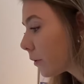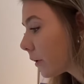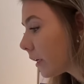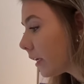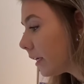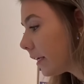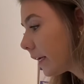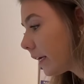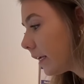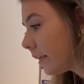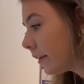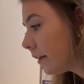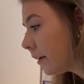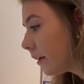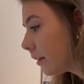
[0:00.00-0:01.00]

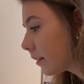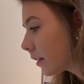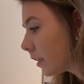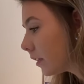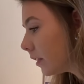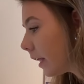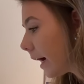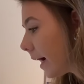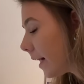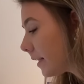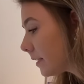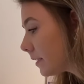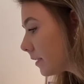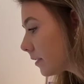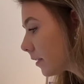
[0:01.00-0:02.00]
again. The
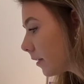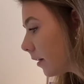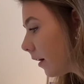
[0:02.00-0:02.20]
last